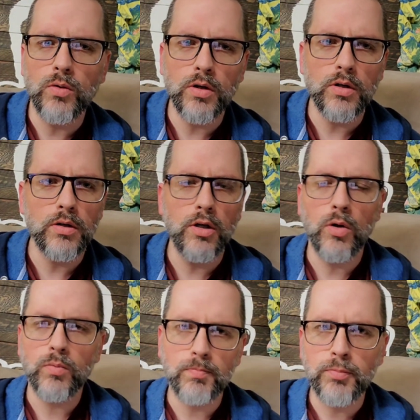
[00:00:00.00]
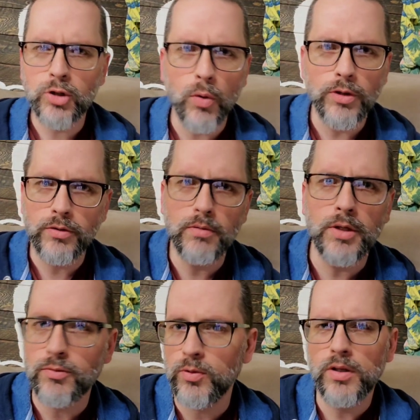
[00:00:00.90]
or, you know, showing
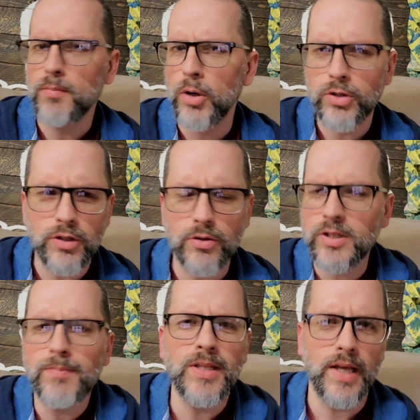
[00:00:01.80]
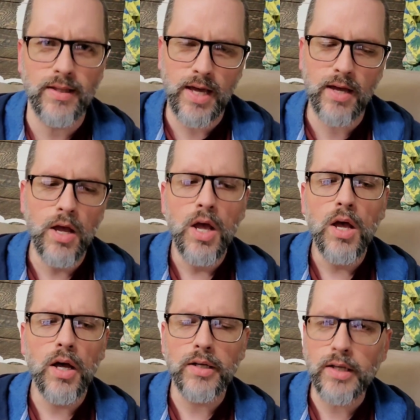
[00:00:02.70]
his real emotions or something like that.
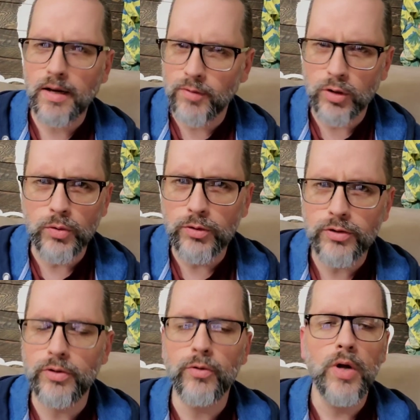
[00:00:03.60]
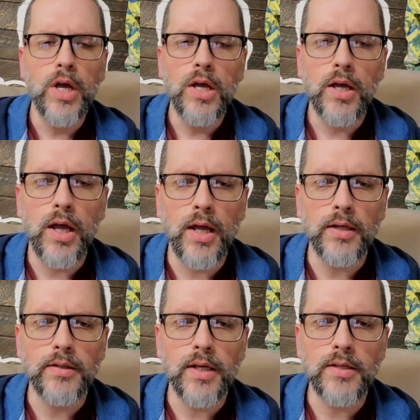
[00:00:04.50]
He kind of alludes to.
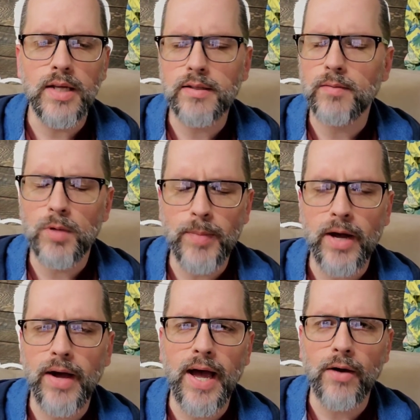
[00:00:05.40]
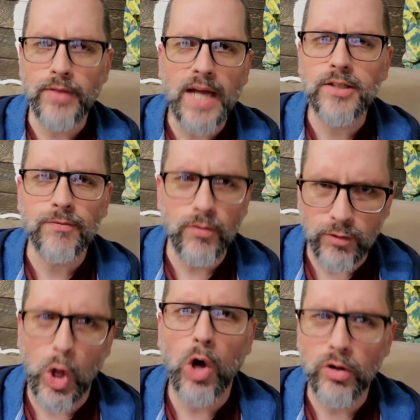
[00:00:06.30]
And he said something about how that's for
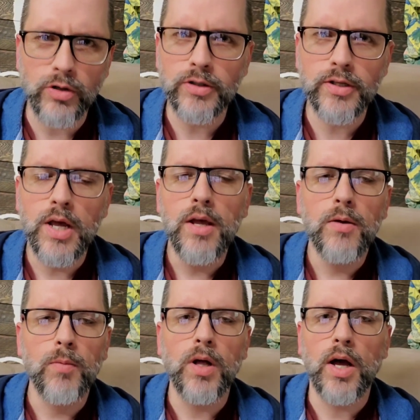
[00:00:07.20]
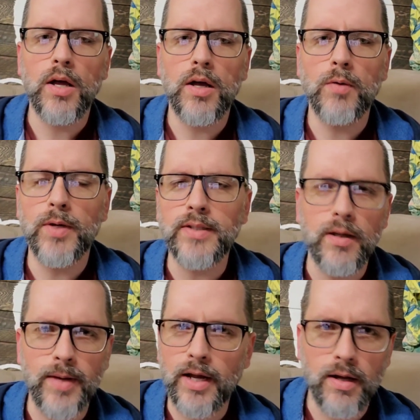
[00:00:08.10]
vloggers. Well, I want to
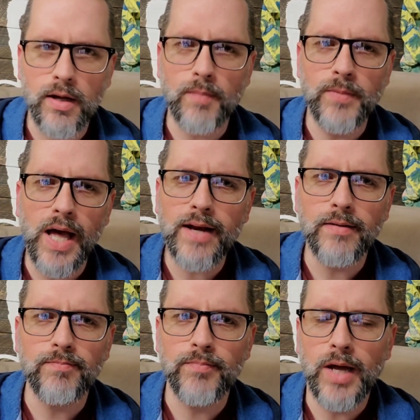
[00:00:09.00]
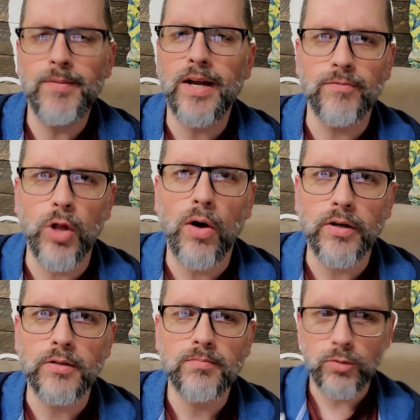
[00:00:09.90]
tell you, man, I'm not a
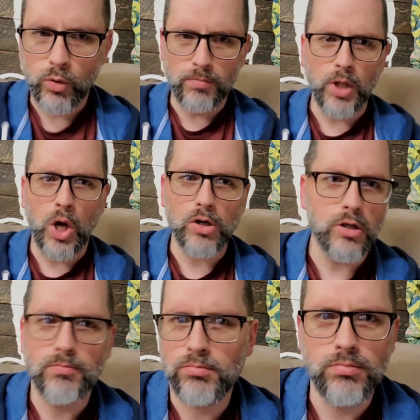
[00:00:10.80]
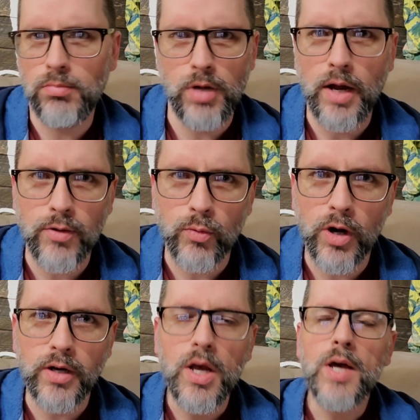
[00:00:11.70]
vlogger or a blogger. Either
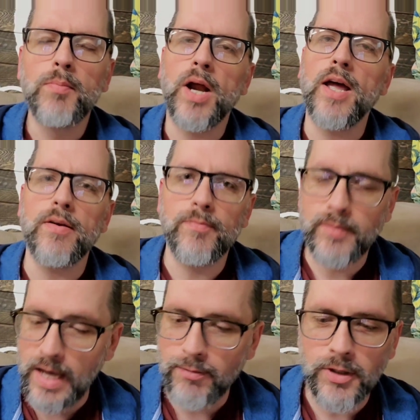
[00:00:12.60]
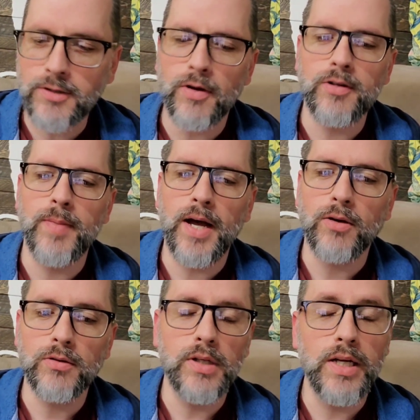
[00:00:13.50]
one, but I have definitely talked
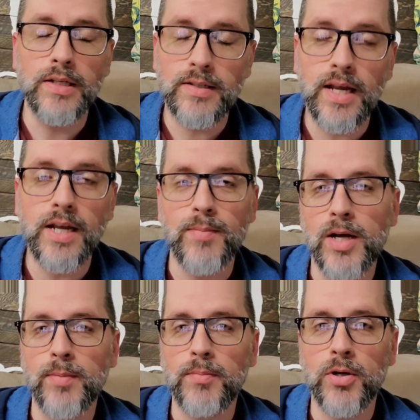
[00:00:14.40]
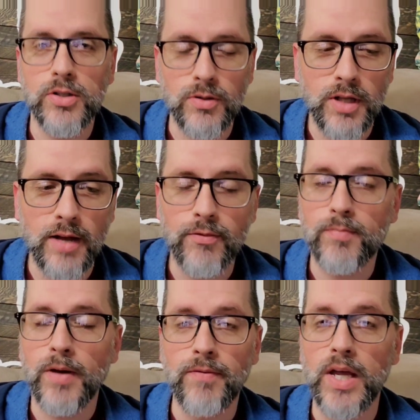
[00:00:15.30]
about an insane amount of my personal life
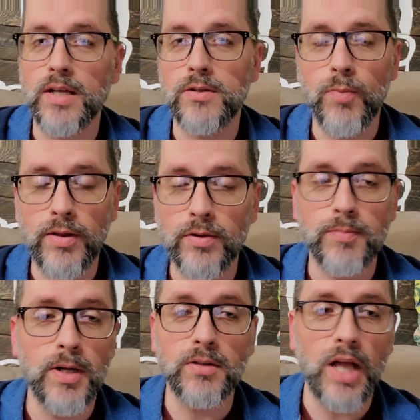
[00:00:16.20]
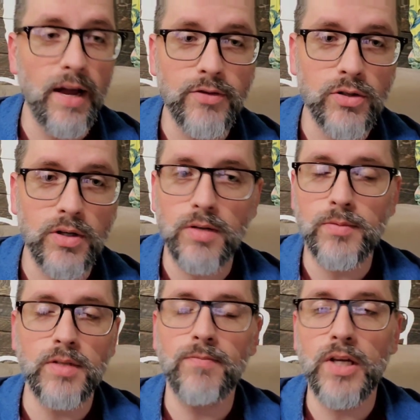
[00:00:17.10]
with my fans, whether it's been on live
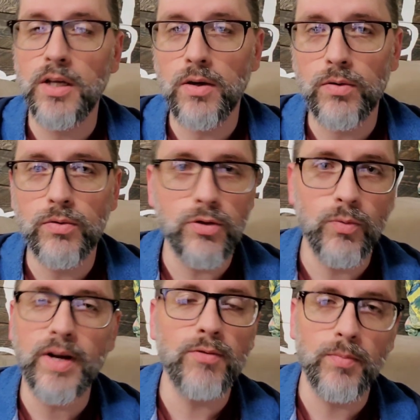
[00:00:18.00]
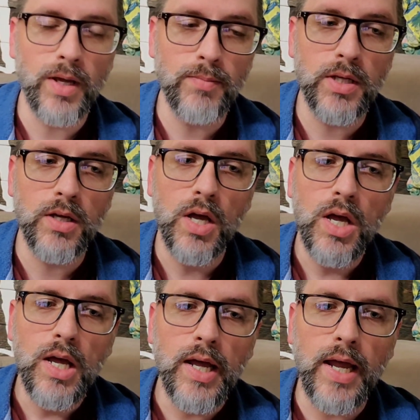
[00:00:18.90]
streams and videos or whatever it may be.
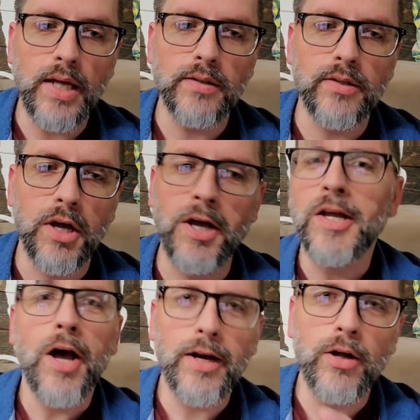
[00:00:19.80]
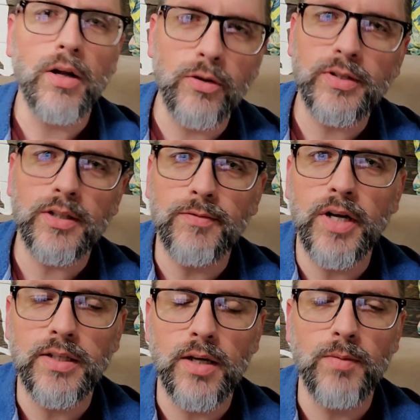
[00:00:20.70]
And I know it sounds
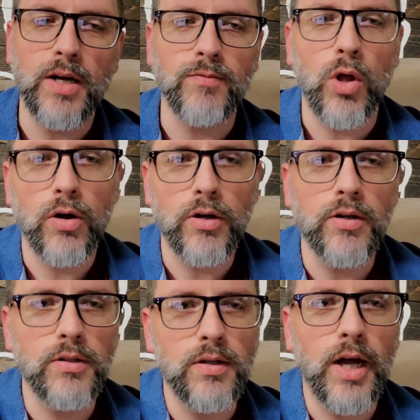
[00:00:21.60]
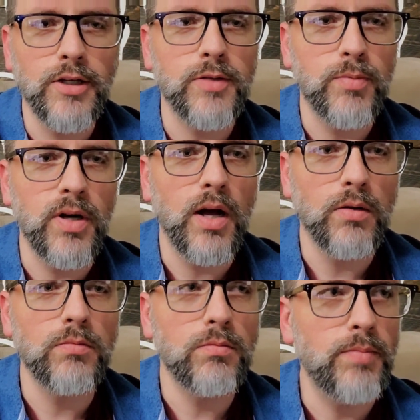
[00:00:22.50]
funny, I say I'm not a vlogger and I just put out